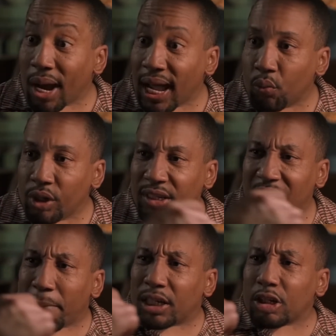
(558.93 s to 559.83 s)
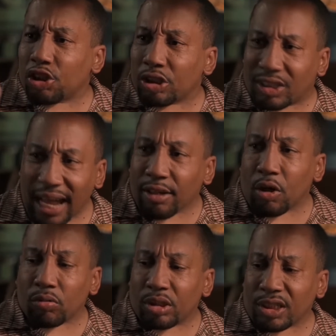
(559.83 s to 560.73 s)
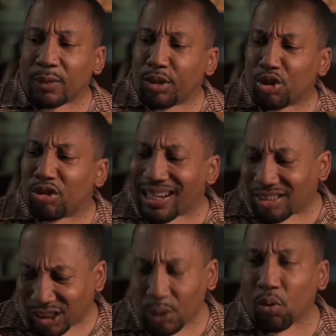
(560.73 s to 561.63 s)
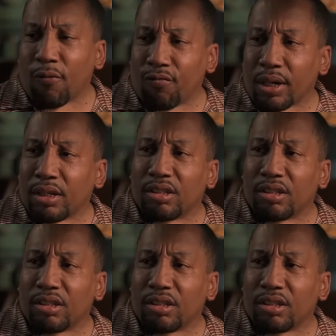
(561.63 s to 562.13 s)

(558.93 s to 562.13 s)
to Hollywood's core, the more disturbed he became. He wasn't